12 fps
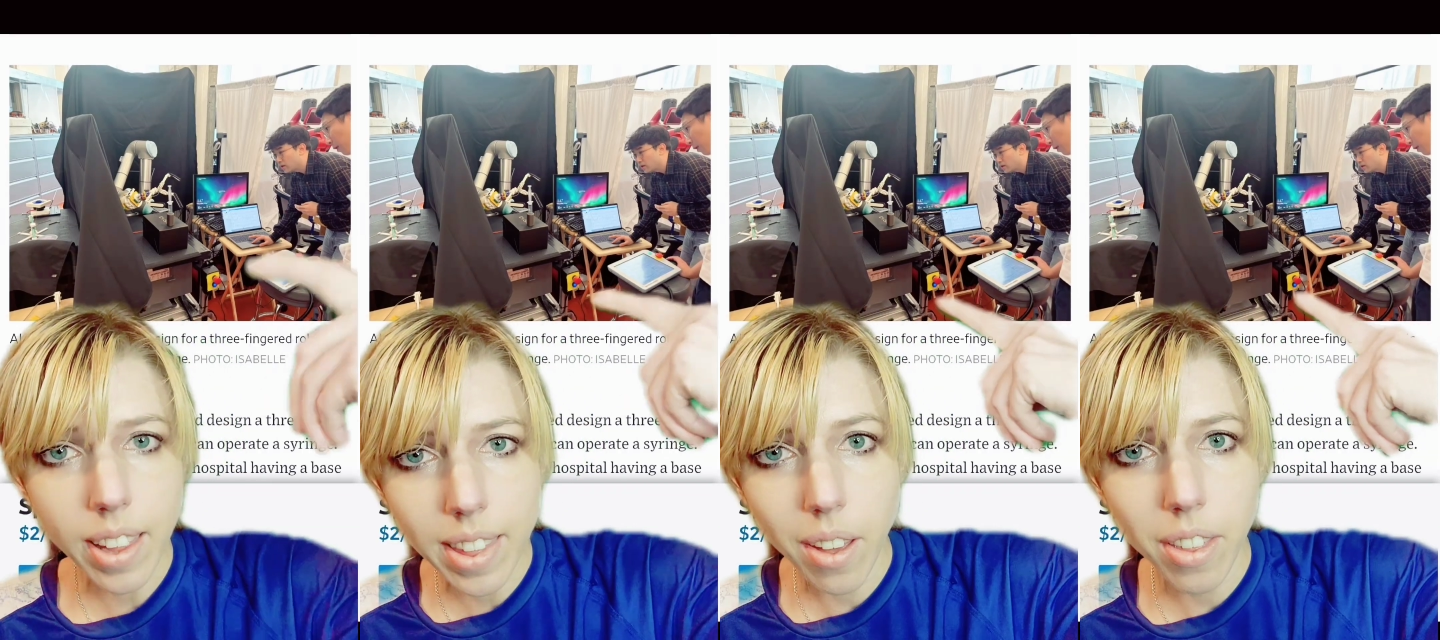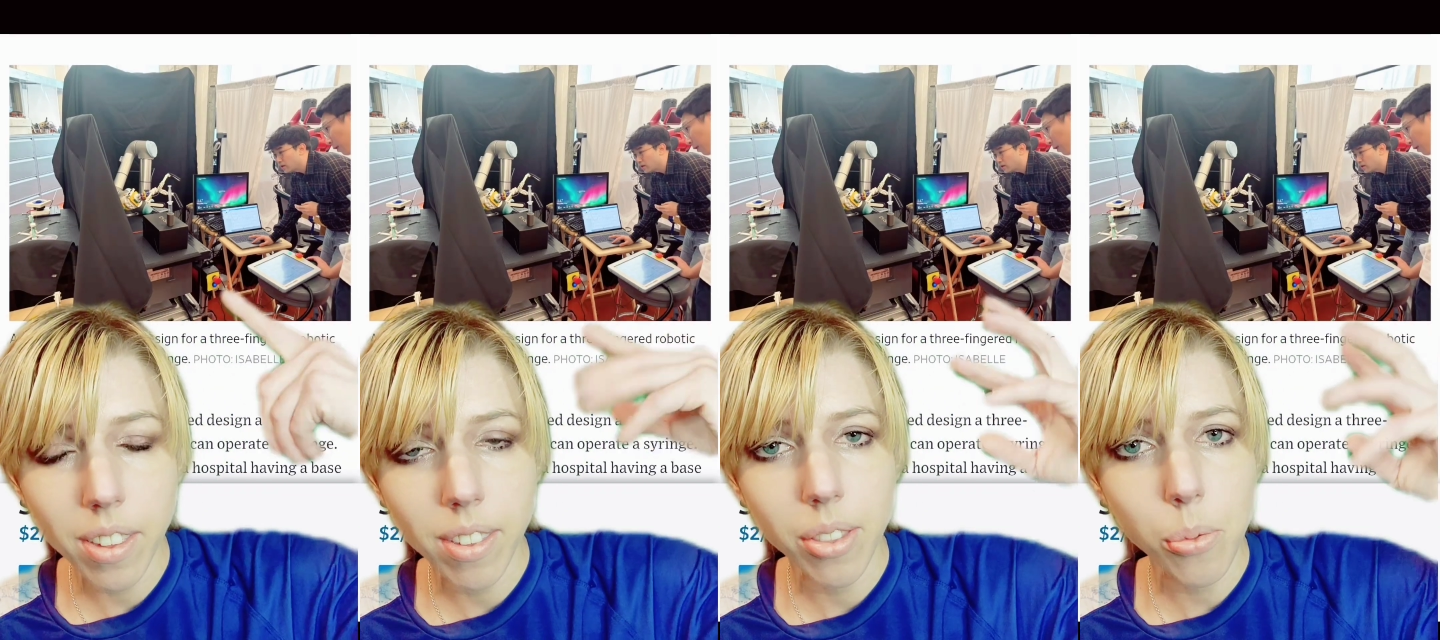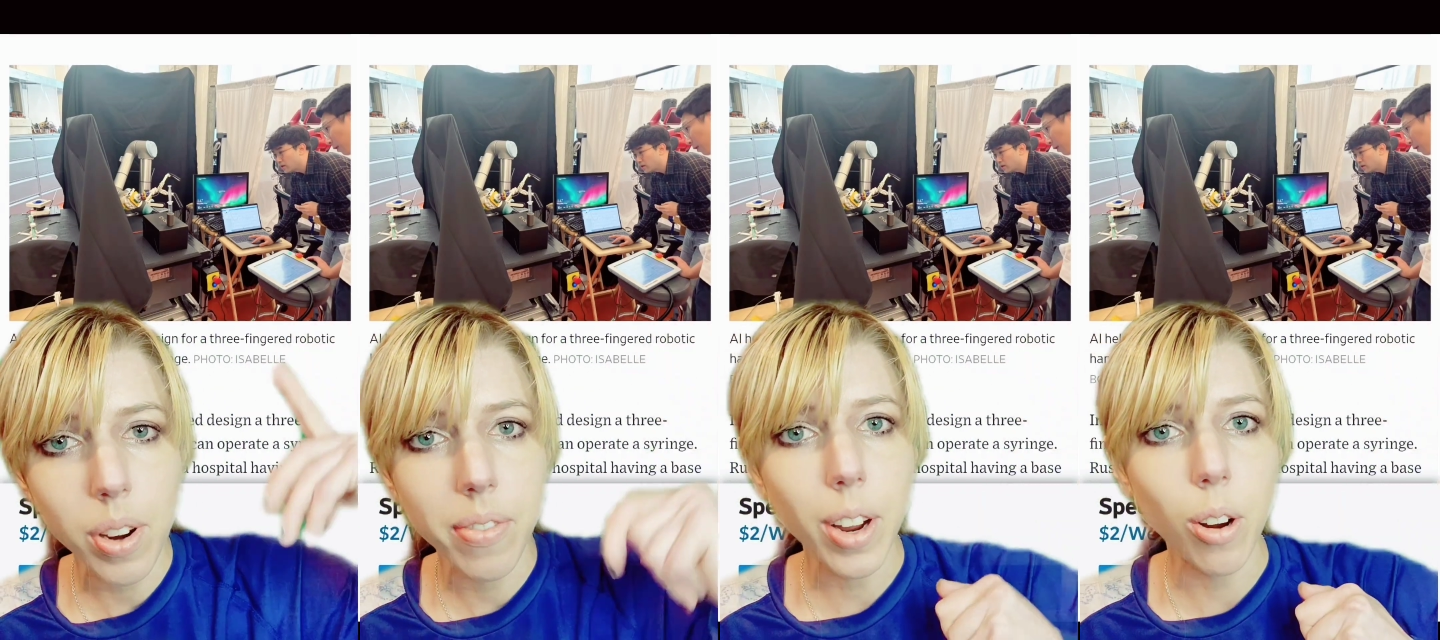That's how this
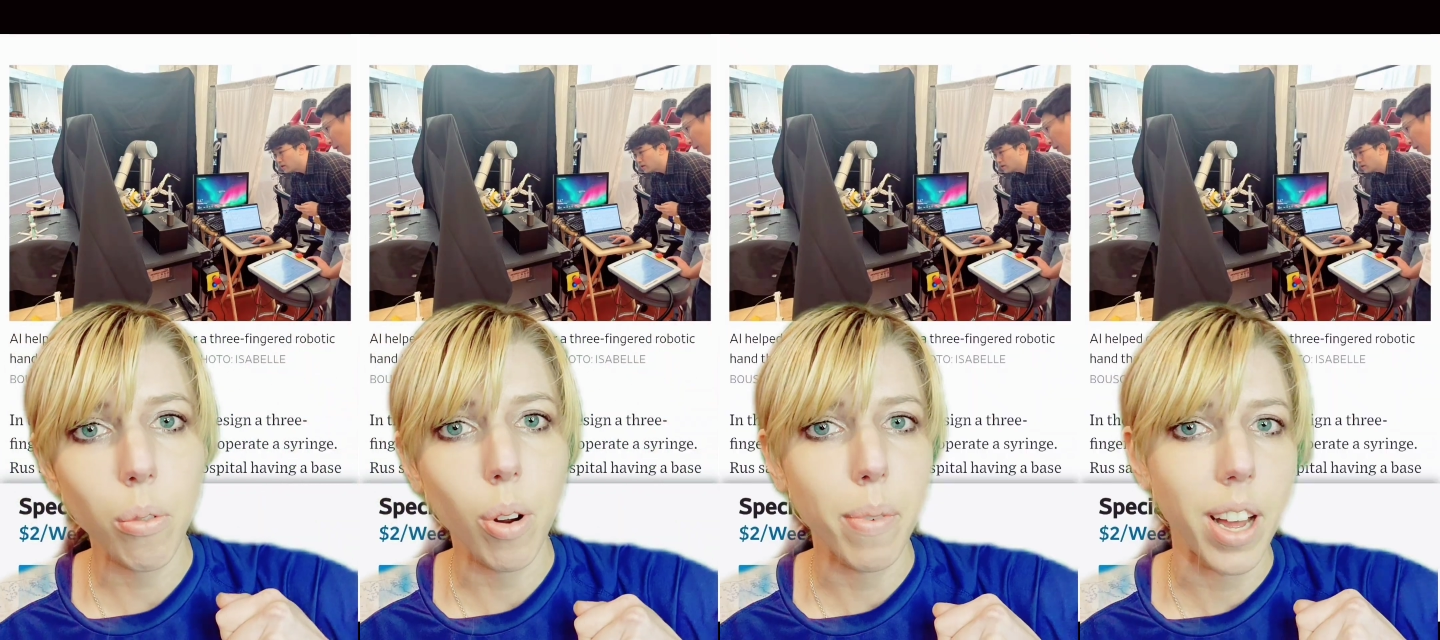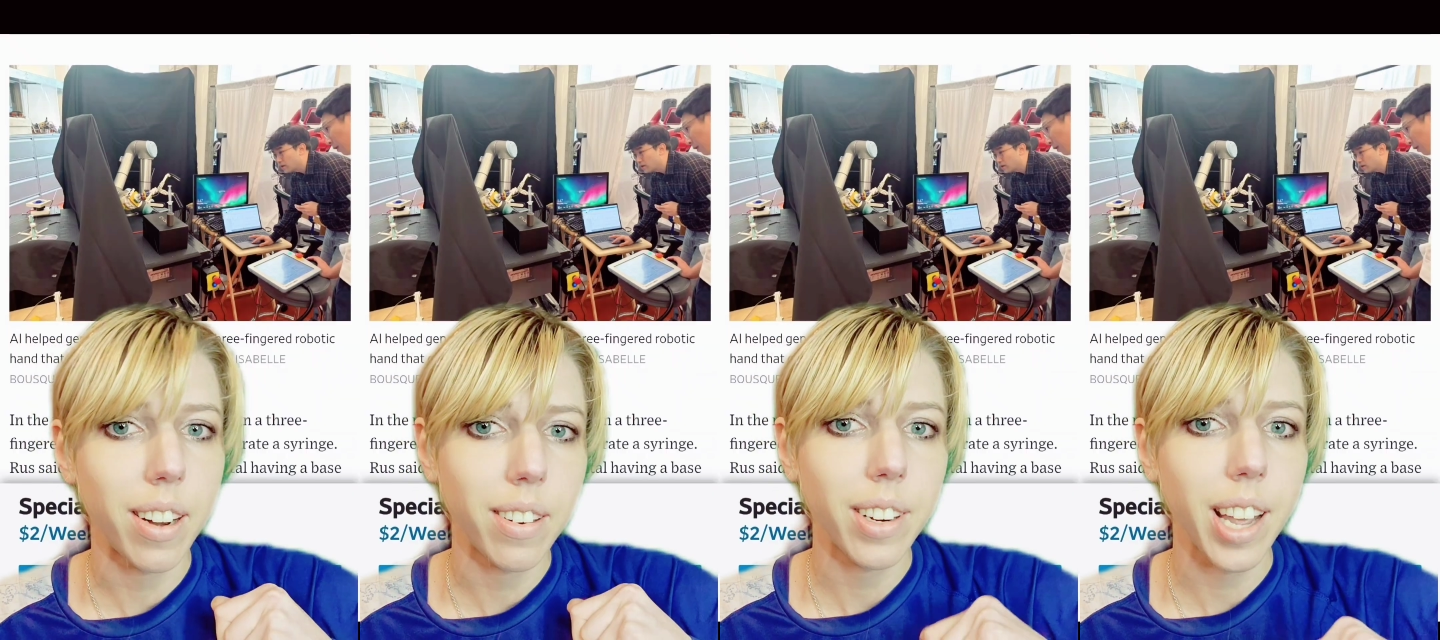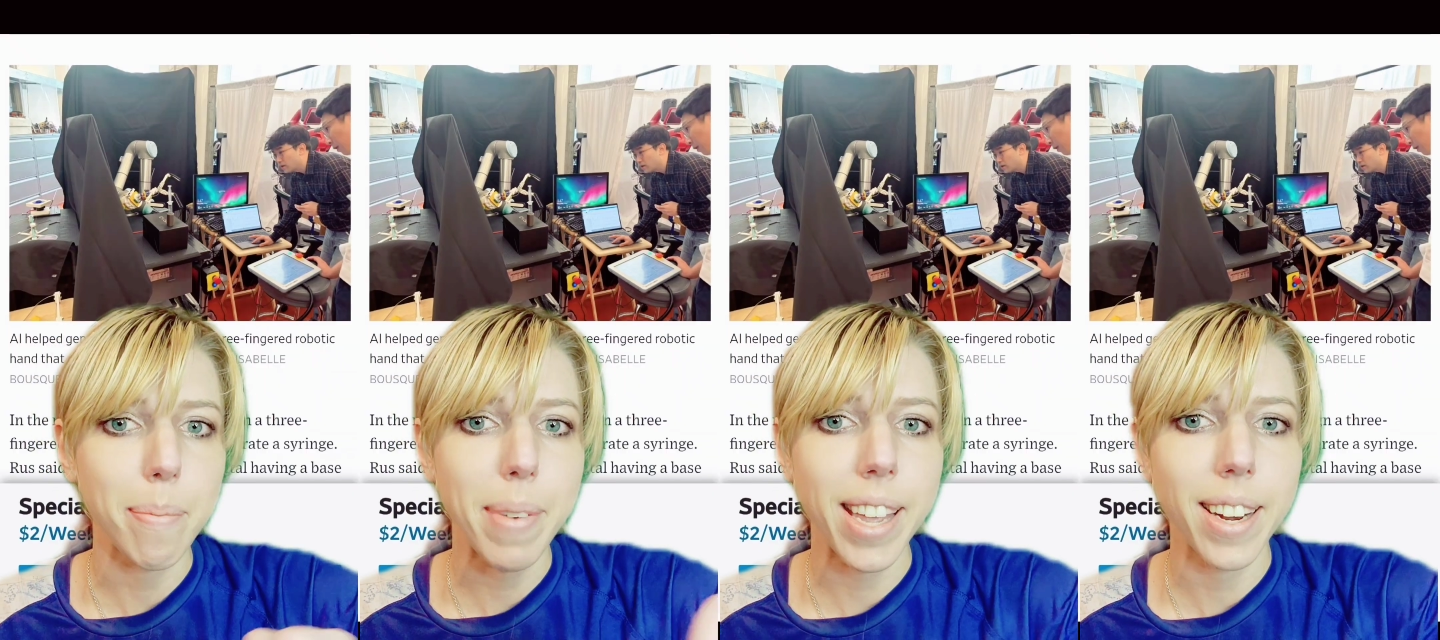three fingered robot
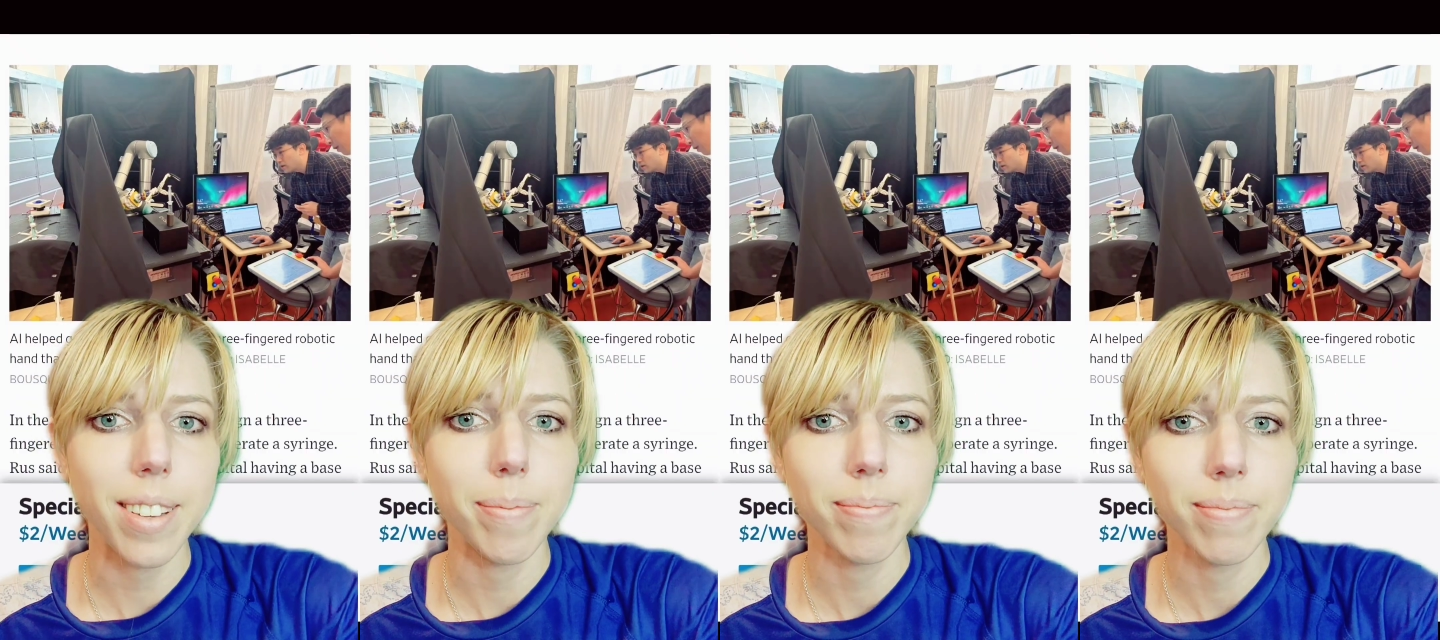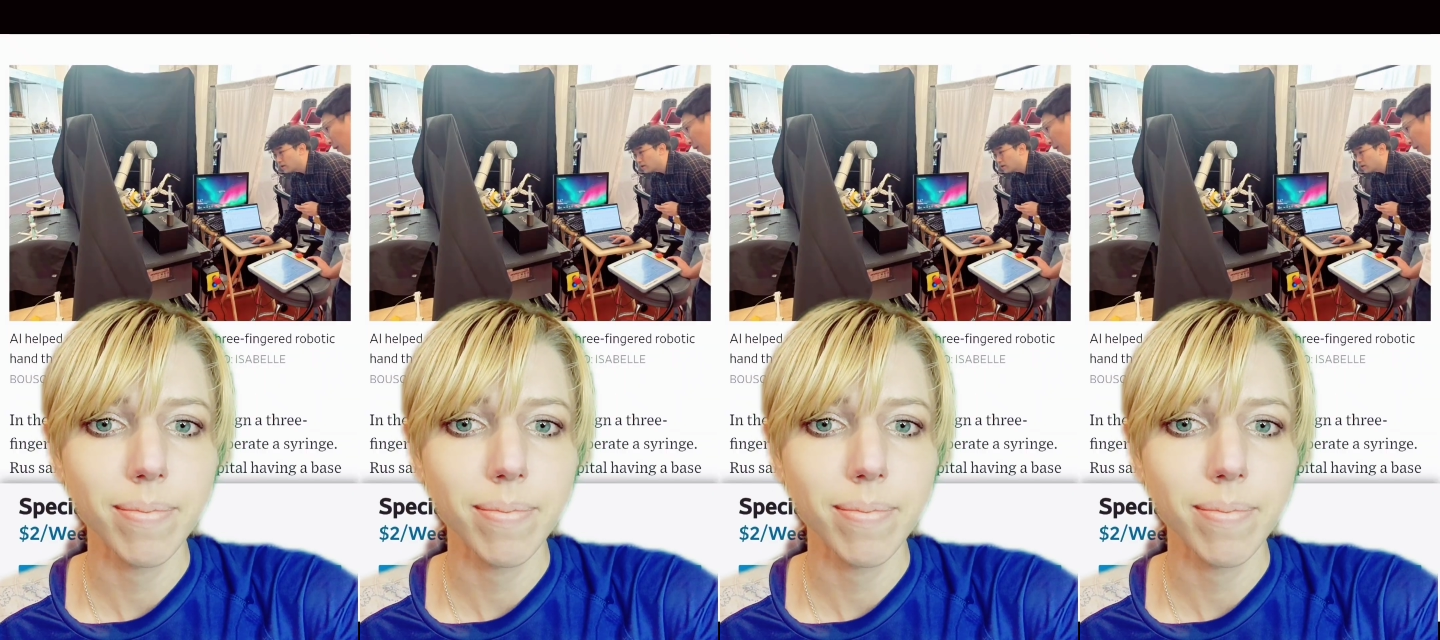got made.